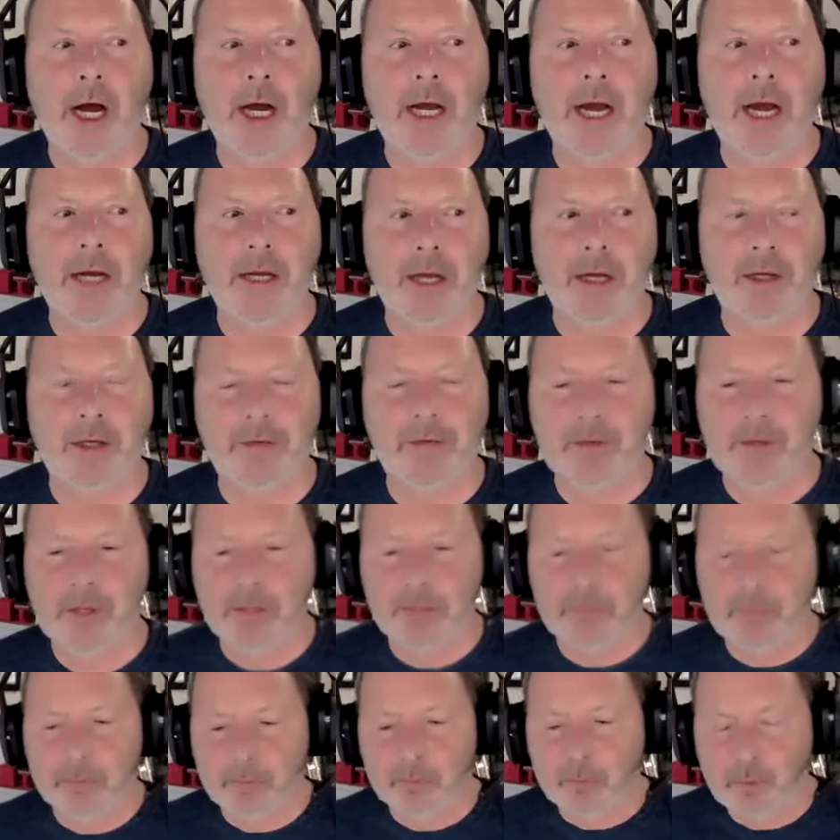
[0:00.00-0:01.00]
I'll give you
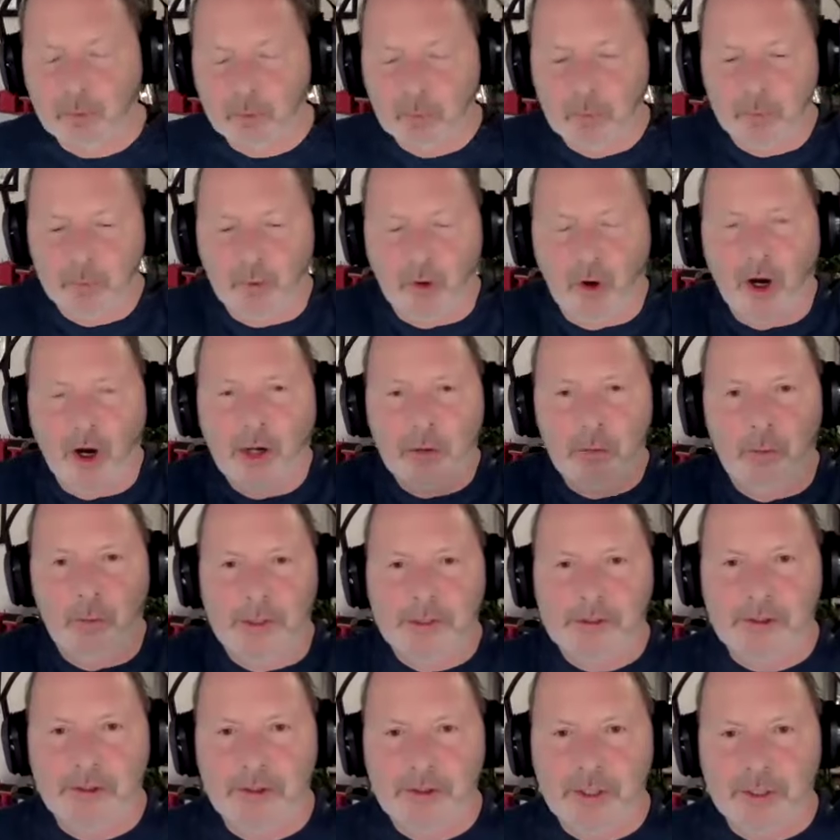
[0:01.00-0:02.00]
some real broad
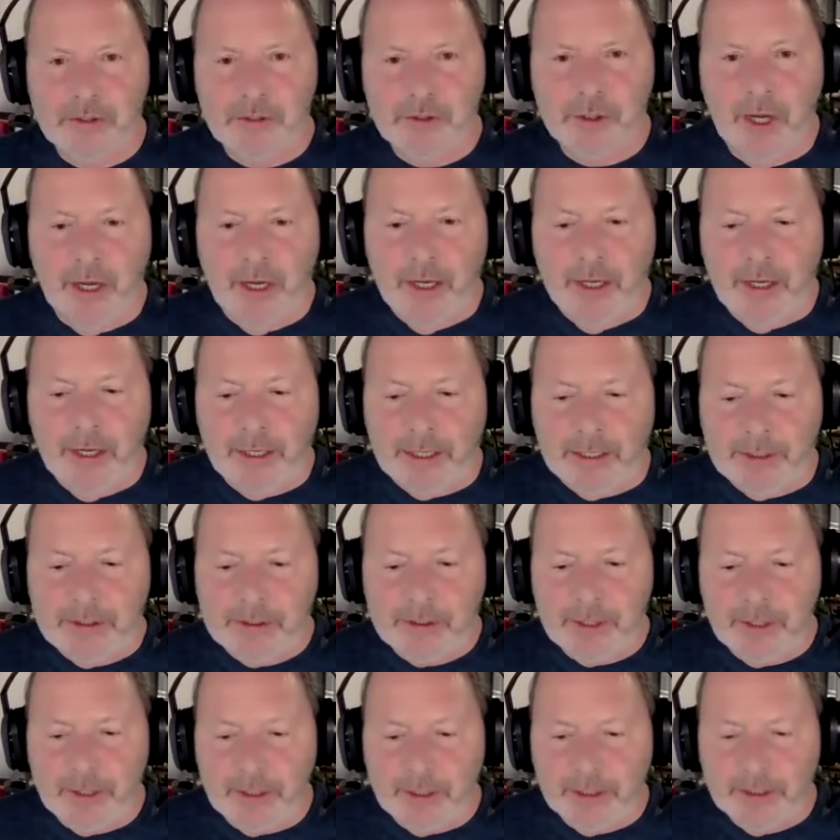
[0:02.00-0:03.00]
ones. It's
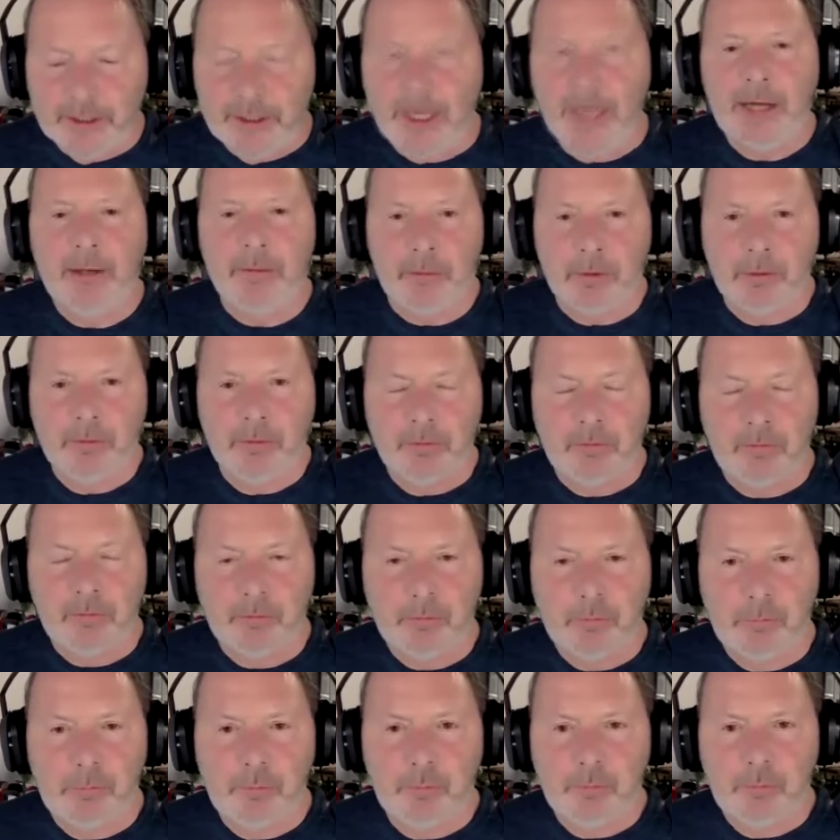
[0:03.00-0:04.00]
the innate
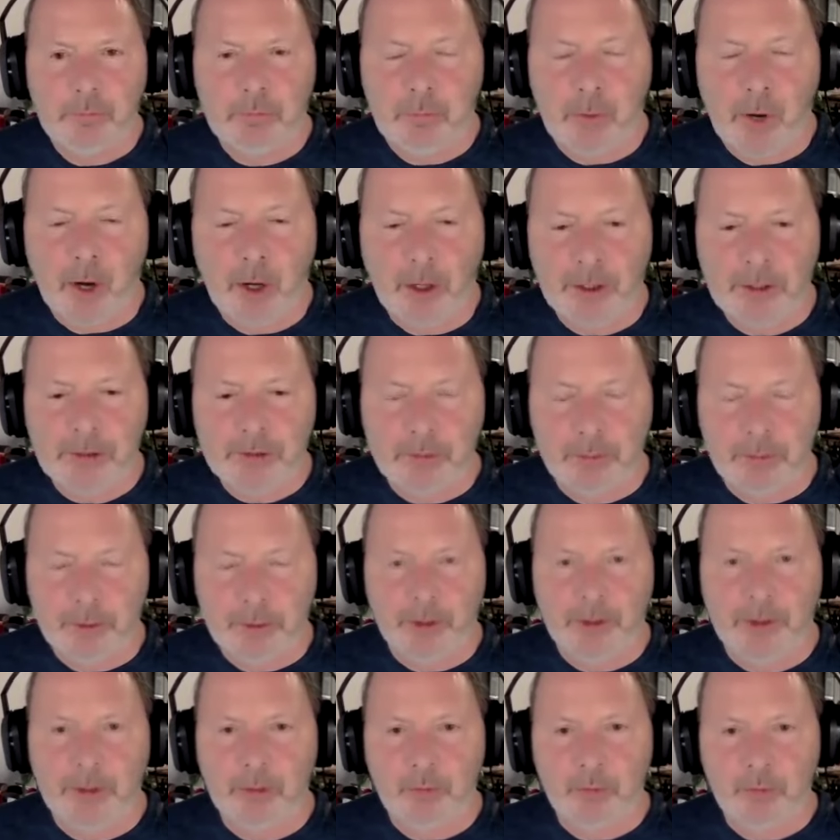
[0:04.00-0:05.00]
body's
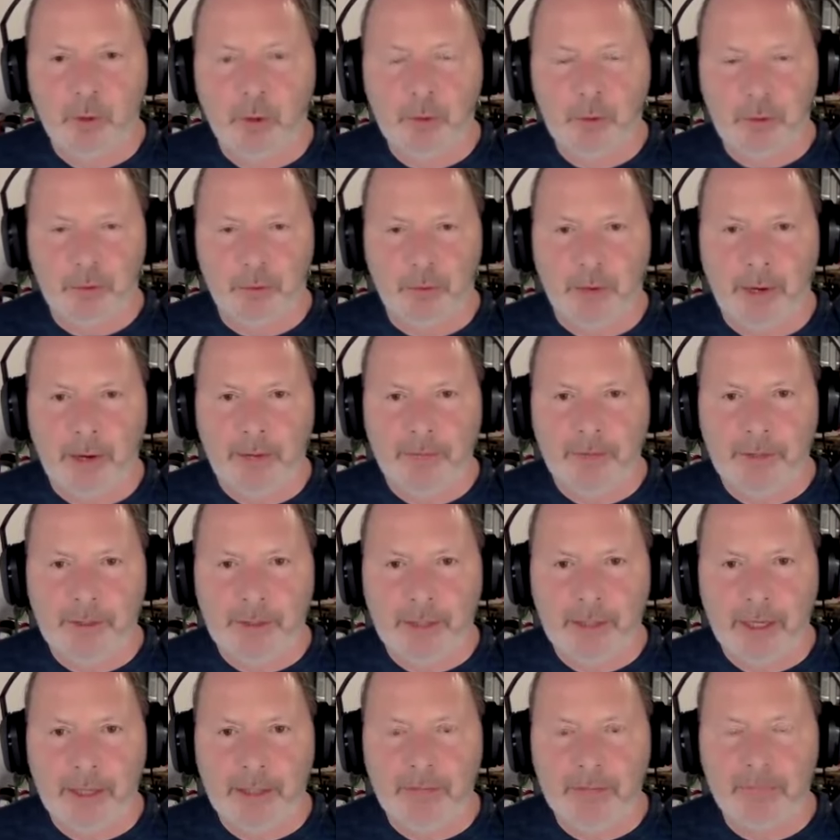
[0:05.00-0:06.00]
ability to work with gravity,
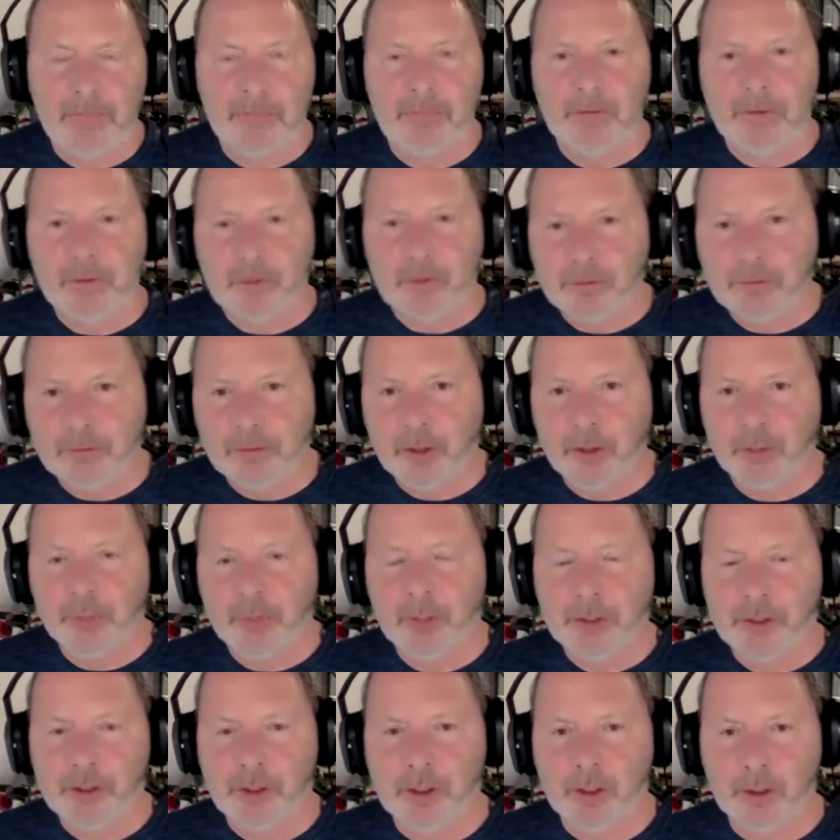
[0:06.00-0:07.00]
and it very, very
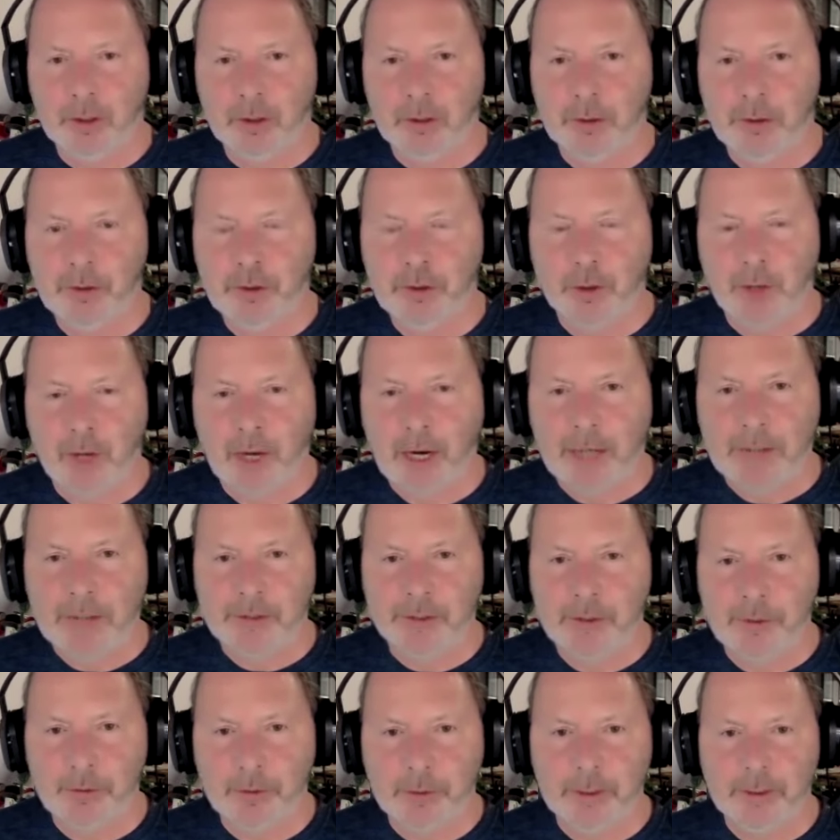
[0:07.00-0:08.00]
much includes your eyes
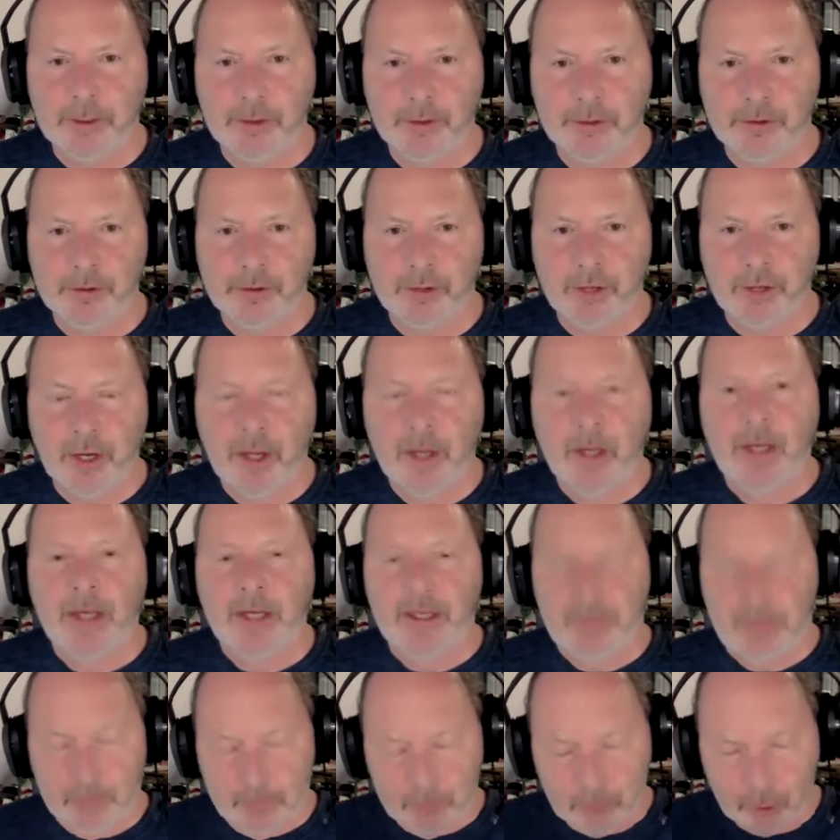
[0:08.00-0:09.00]
and your ears.
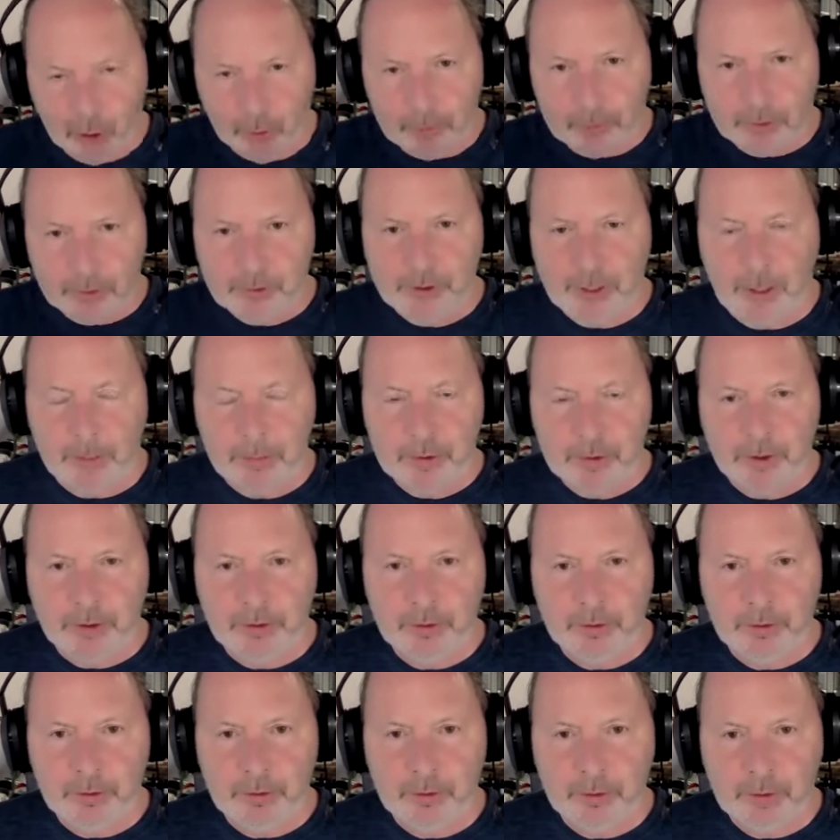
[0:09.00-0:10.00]
The
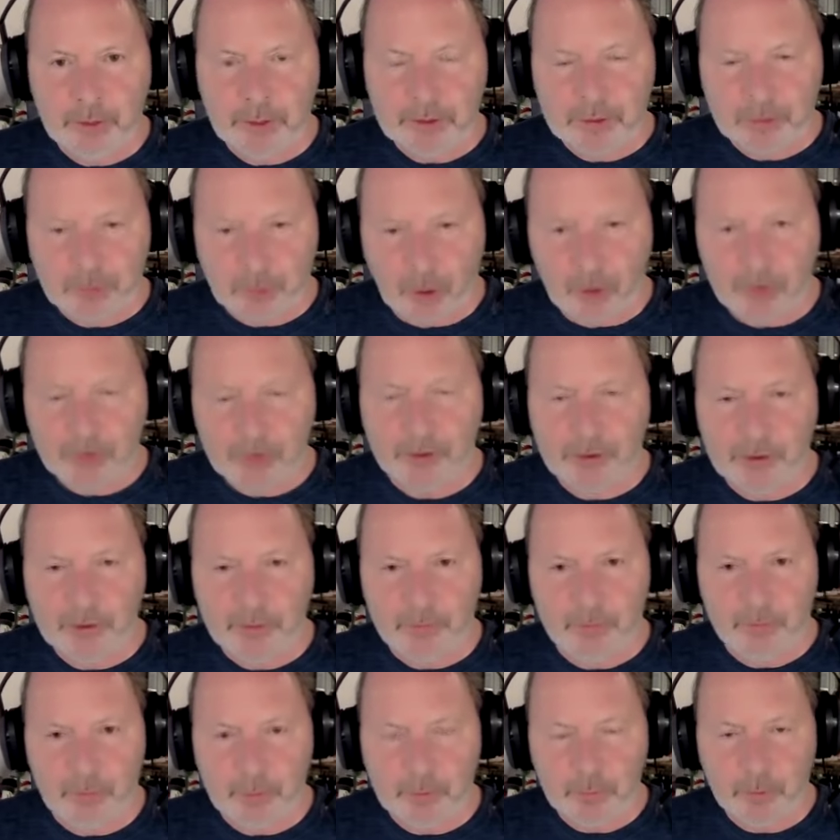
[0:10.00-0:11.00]
proprioception that starts in the
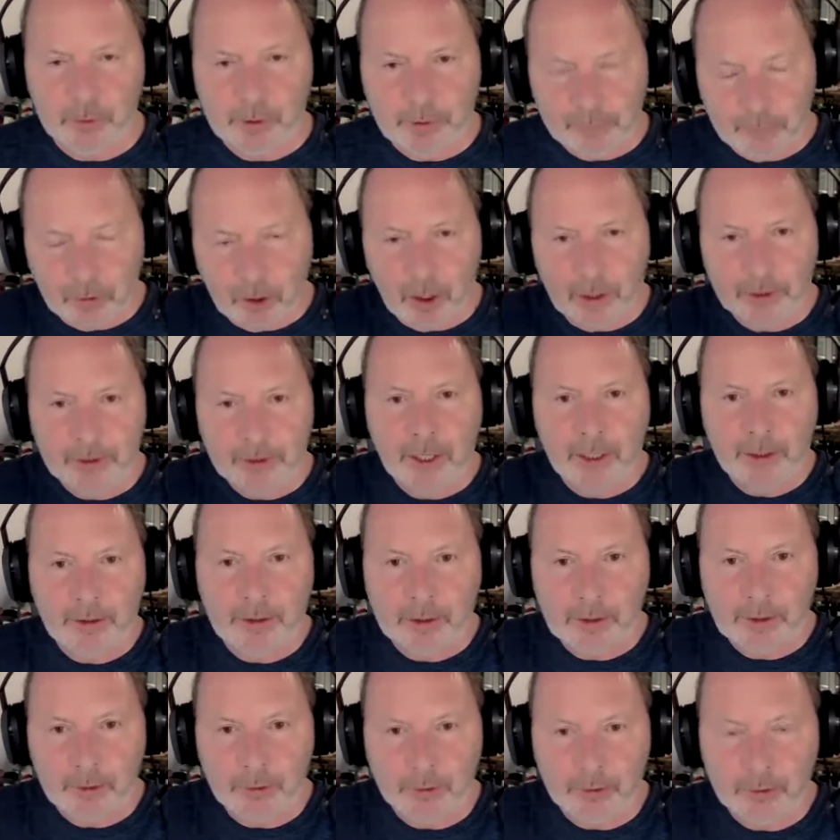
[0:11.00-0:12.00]
foot, where you have contact
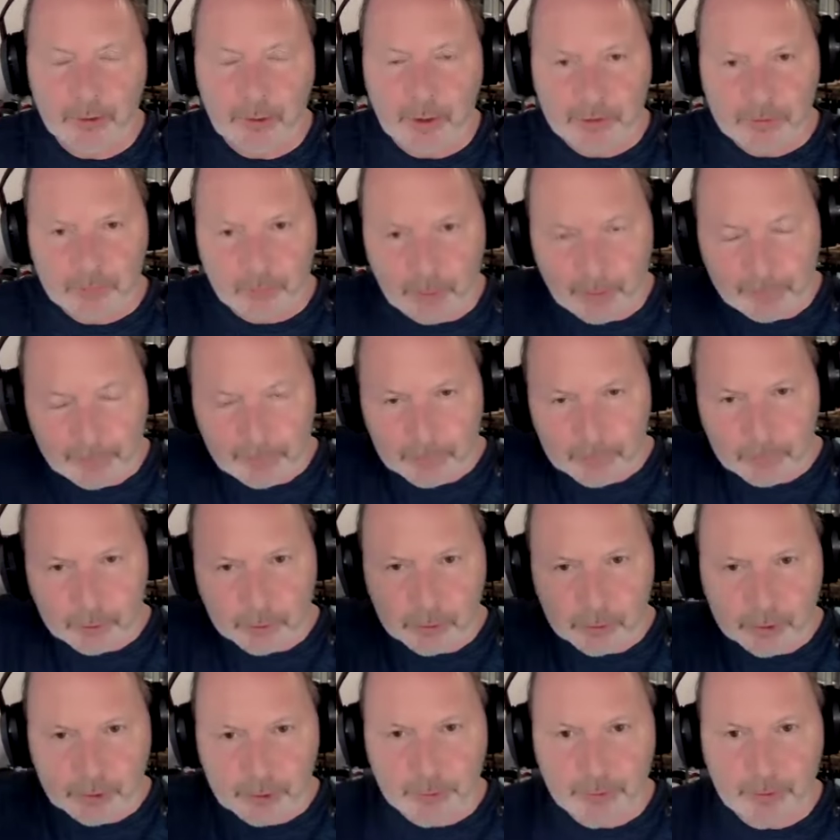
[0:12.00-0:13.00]
with the earth as gravity
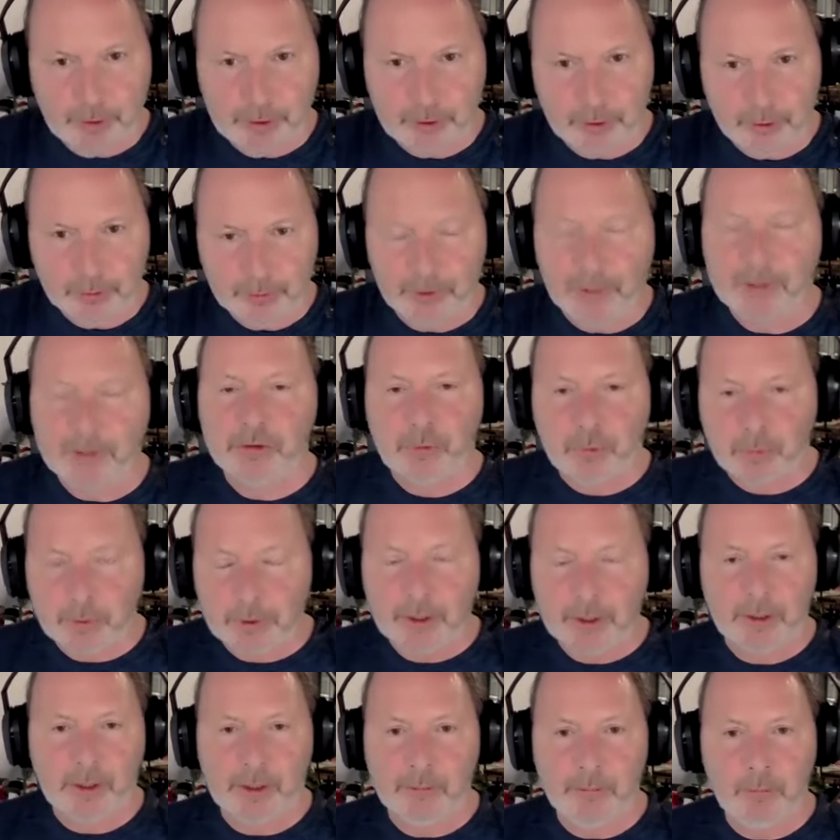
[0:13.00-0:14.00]
pulls you into the earth, that's
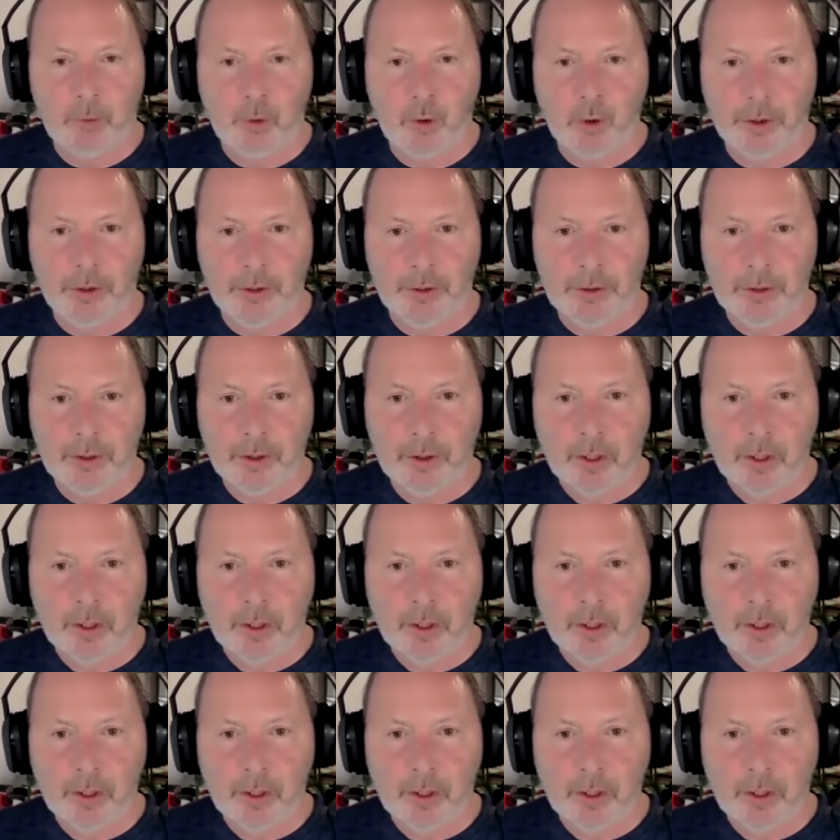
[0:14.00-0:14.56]
critically important.